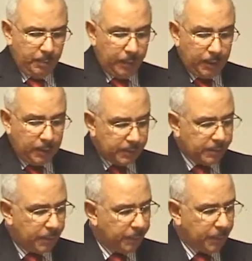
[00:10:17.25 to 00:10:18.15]
many
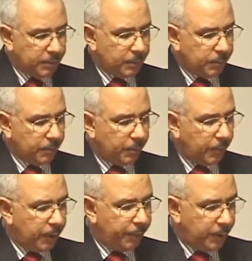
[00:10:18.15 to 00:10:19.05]
discrepancies
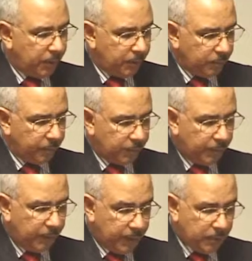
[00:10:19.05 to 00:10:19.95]
were found
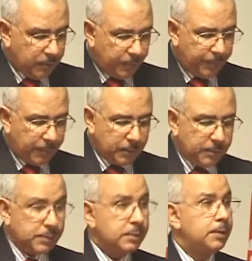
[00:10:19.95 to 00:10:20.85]
between national
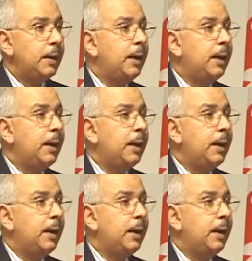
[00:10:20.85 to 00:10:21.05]
practices